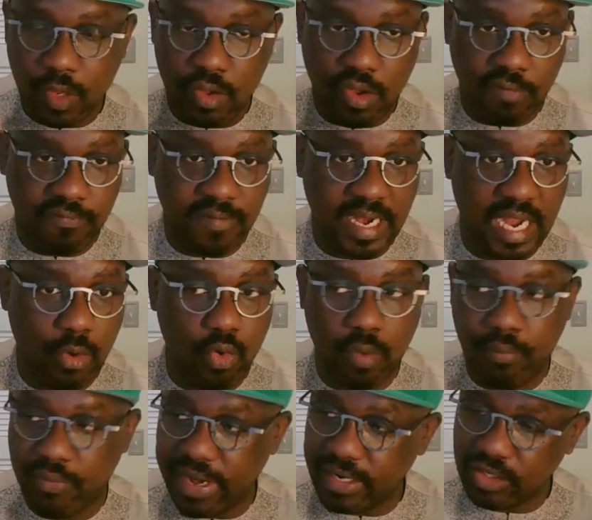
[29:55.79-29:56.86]
Your father will
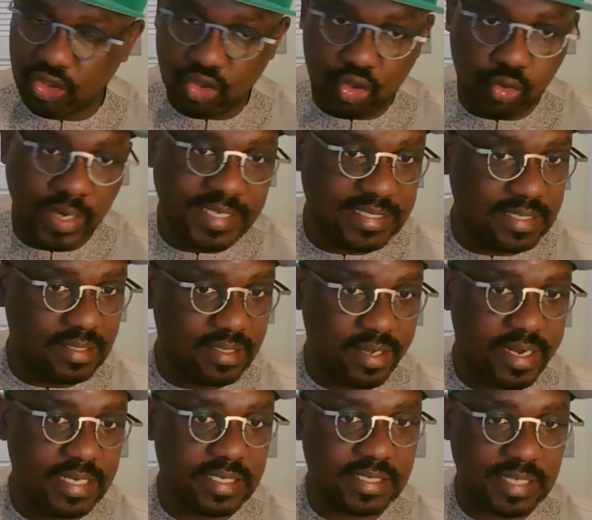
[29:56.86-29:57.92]
bring
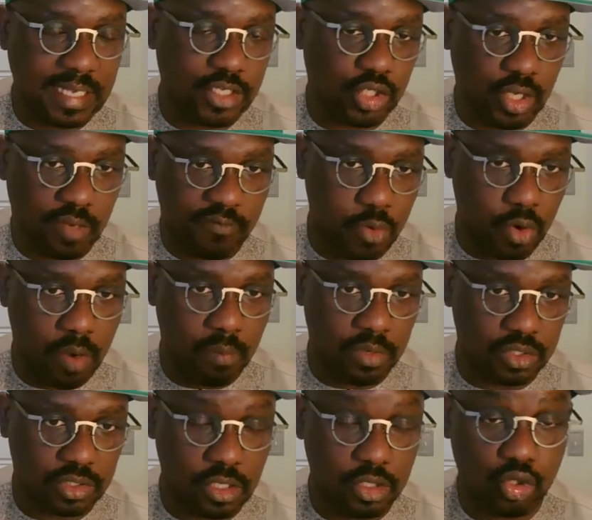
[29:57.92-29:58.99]
23 sets of
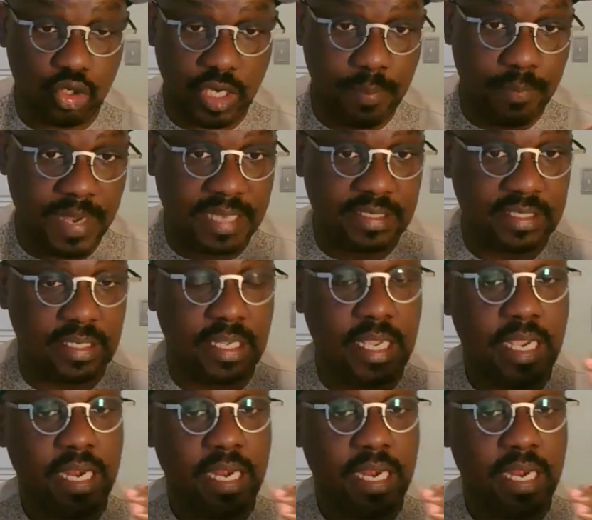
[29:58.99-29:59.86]
chromosomes to the party.